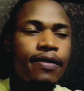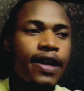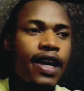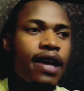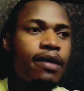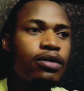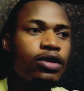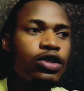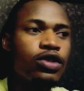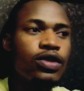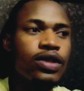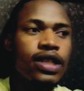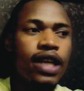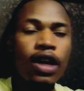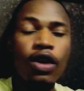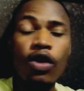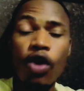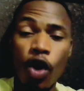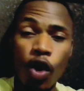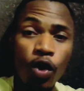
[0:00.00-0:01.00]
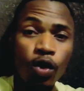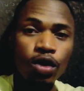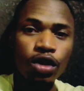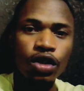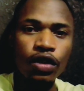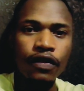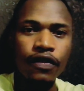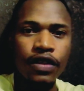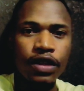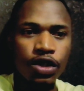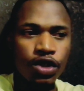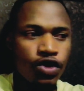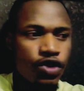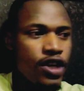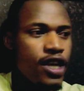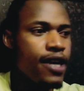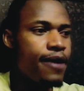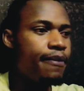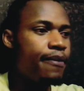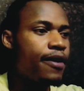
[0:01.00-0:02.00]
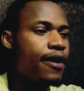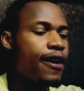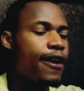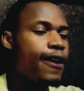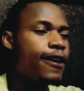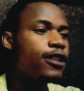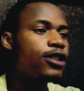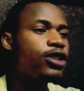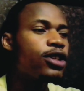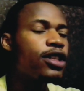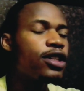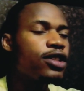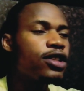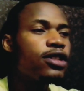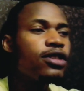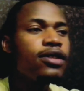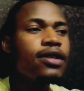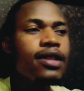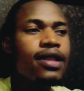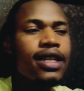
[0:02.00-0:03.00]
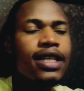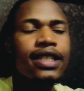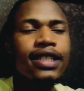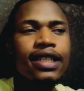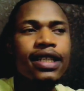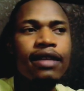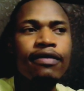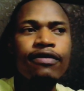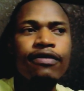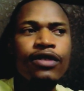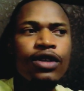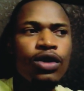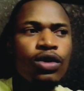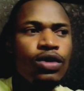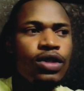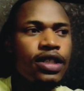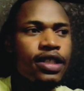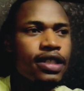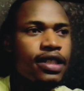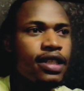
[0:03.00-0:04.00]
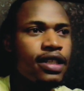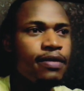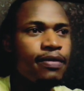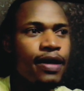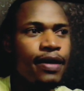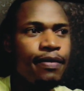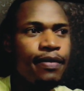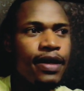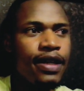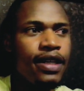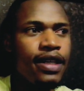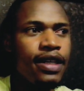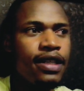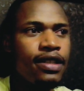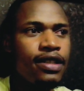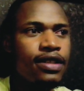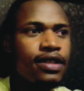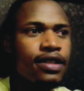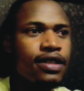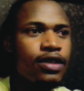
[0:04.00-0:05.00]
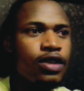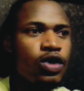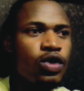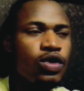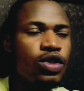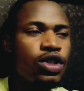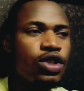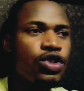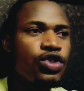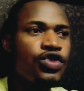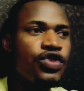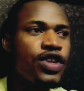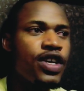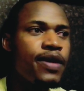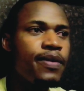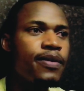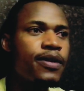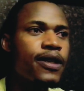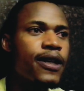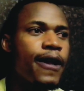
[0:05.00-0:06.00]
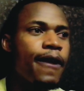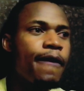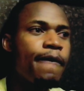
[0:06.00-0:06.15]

be able to take hold of the dream. So there's certain things that I've noticed in my many lucid dreams.